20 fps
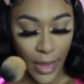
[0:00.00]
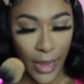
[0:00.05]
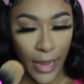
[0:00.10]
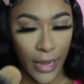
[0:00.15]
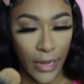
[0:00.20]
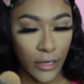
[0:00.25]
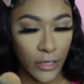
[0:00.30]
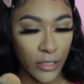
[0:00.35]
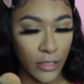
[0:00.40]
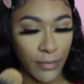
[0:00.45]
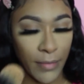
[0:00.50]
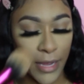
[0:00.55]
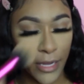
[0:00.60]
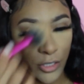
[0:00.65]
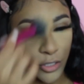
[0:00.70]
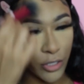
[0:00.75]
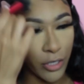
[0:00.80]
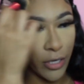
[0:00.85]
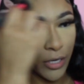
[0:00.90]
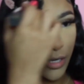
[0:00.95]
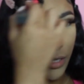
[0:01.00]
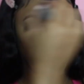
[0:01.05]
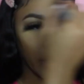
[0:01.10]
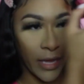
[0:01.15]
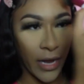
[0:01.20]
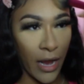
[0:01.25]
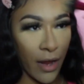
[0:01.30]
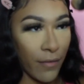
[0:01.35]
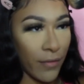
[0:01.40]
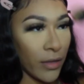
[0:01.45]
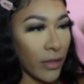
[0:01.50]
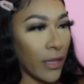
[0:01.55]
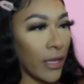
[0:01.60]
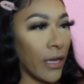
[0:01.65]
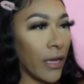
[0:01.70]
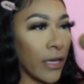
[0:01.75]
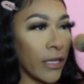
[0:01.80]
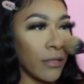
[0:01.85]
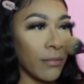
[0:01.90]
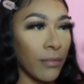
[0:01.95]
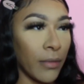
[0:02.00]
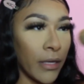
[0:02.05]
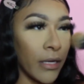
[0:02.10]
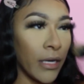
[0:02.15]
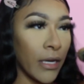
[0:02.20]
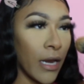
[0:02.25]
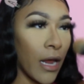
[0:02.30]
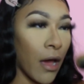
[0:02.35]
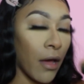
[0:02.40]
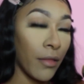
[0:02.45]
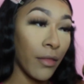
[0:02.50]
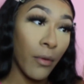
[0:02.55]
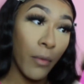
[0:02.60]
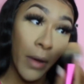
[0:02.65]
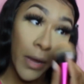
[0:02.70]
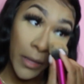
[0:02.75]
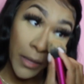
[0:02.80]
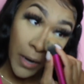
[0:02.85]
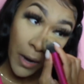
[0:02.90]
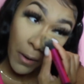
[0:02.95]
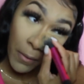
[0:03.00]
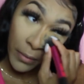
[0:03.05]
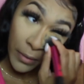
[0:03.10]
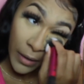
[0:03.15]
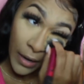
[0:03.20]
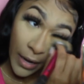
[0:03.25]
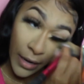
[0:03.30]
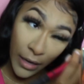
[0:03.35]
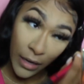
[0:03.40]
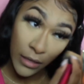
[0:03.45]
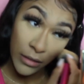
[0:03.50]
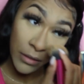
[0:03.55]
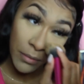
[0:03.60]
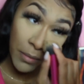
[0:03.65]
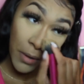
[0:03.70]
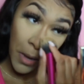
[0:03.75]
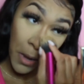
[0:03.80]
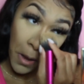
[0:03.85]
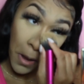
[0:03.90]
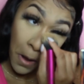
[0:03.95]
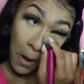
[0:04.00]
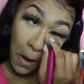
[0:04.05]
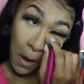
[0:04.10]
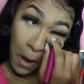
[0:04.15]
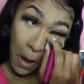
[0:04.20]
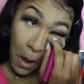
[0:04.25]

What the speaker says: And just make sure that everything is blended out the way that I would like it to be.